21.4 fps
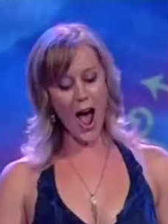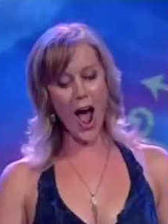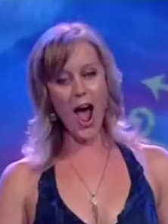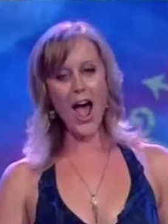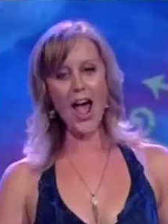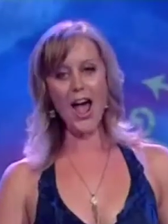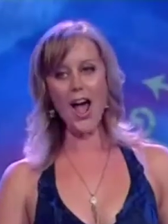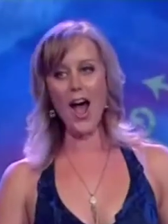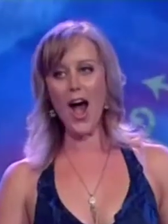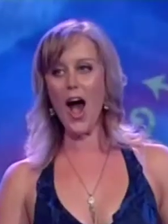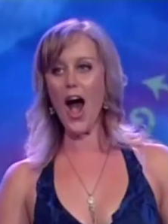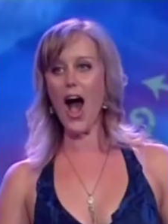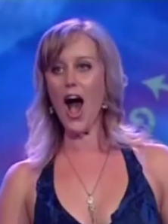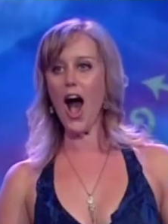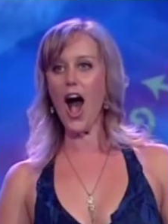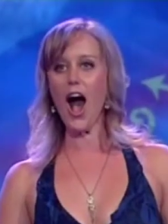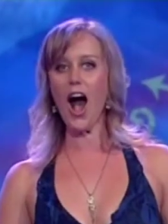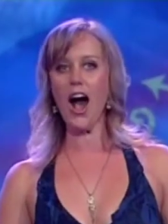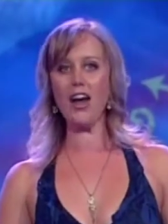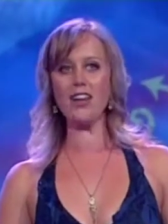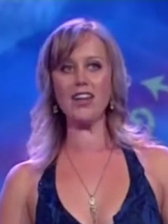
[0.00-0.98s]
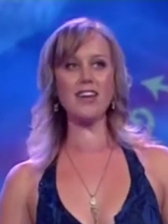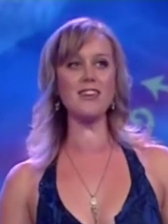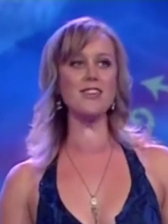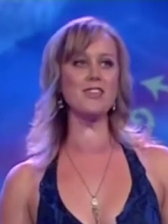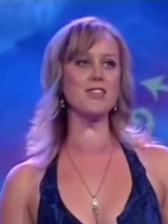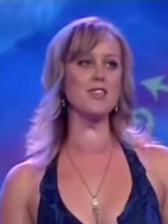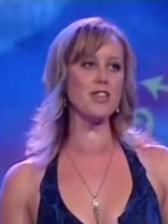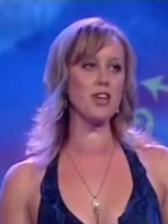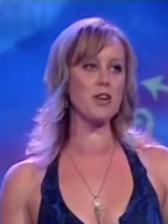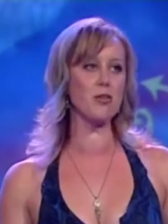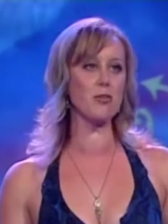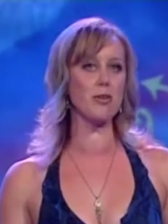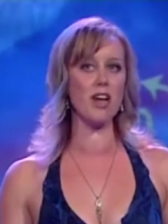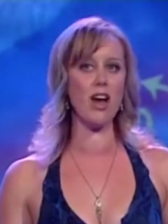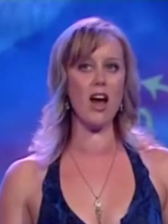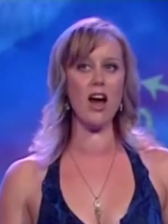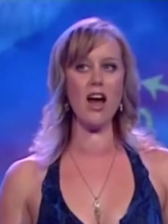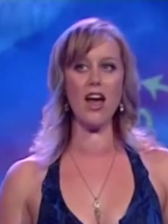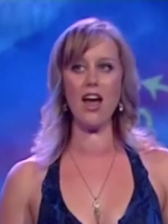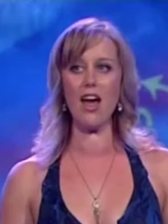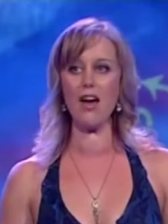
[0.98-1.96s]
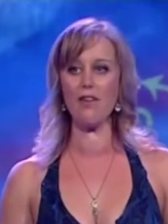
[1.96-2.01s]
went back into your teenage
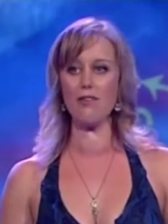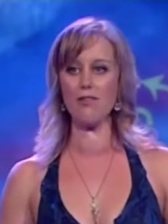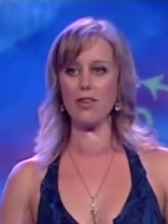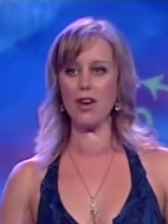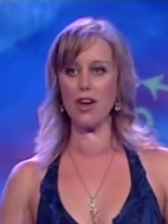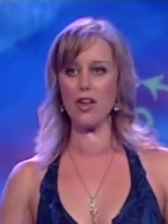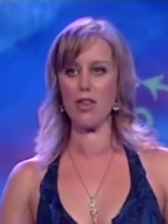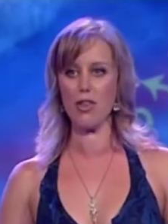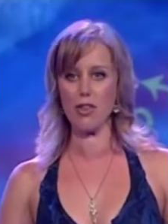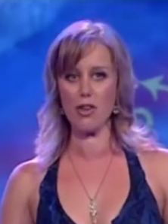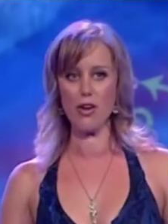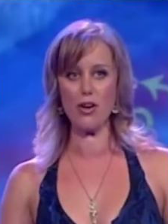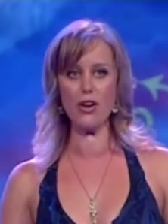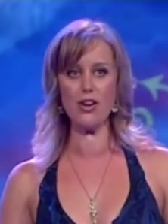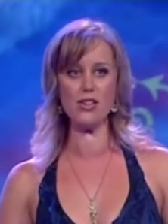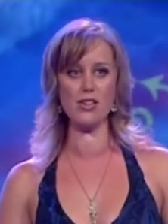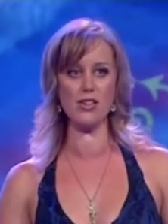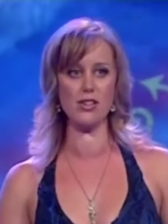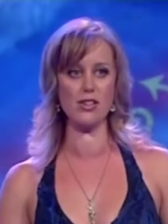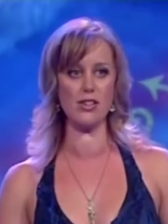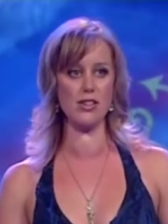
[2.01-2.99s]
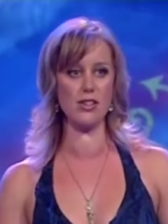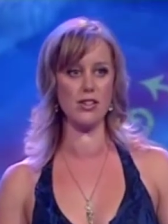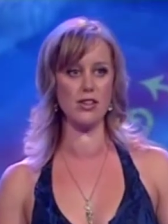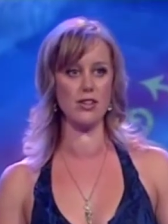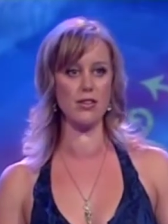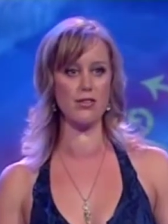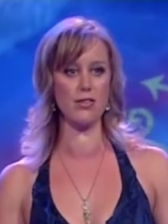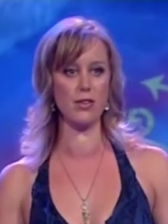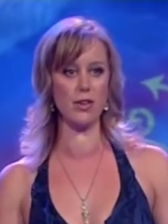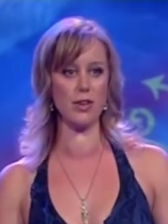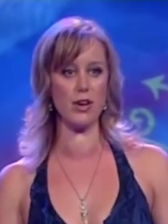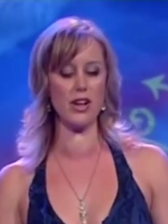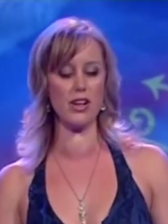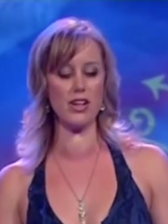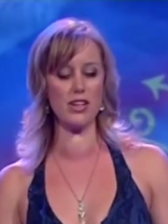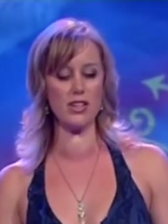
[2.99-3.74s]
Claire phase of going, oh my God, I'm with this person.